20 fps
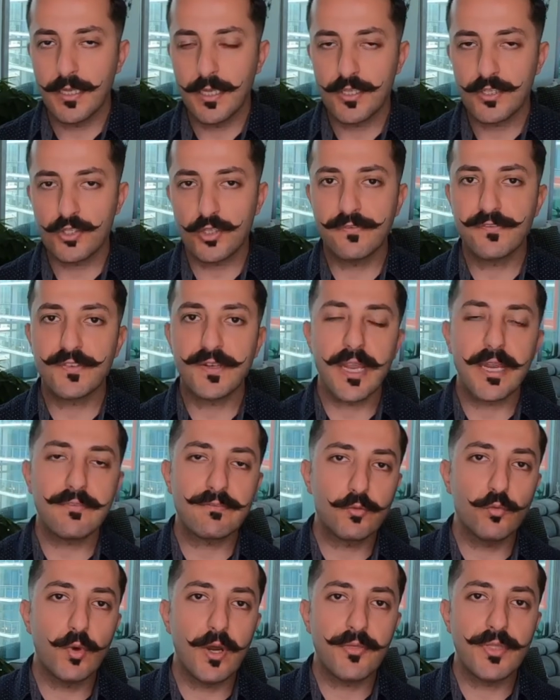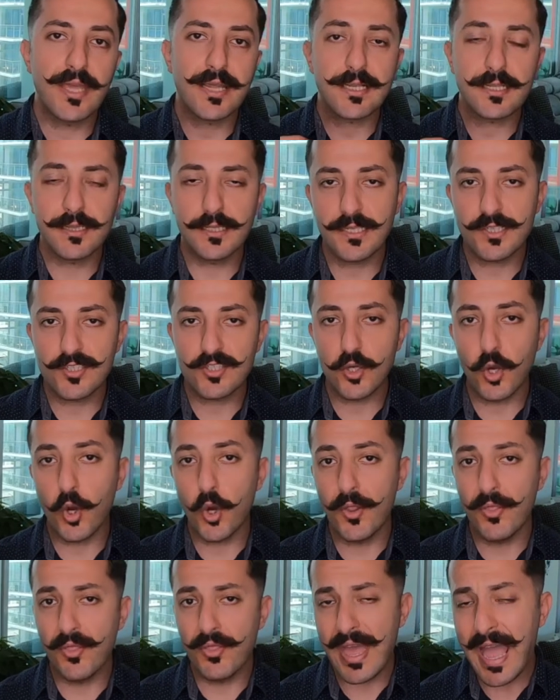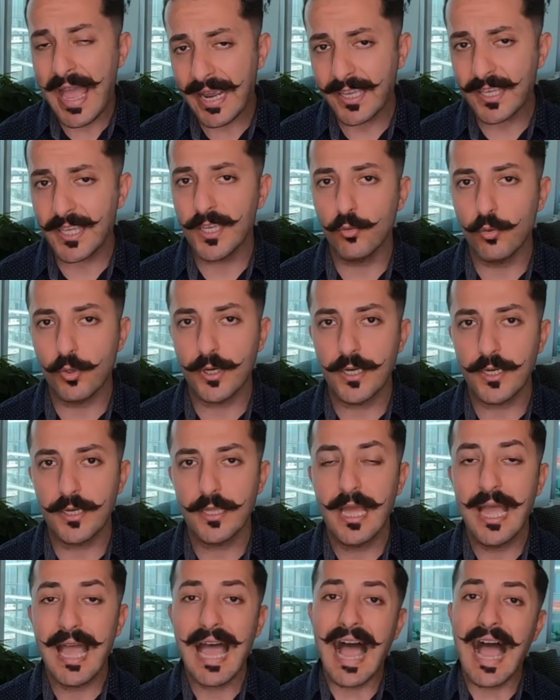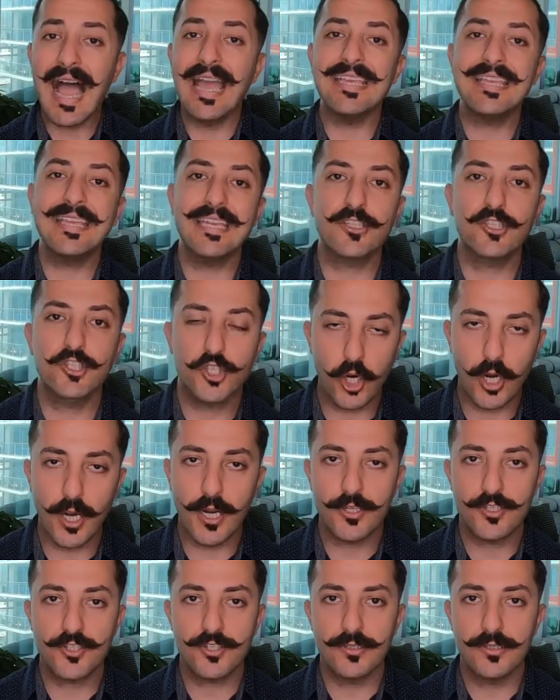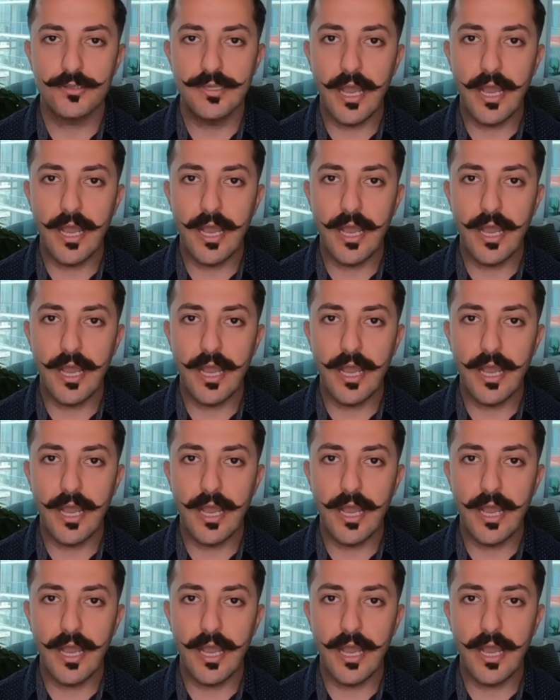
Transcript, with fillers: So for everyone that clicks on that keyword, I get charged.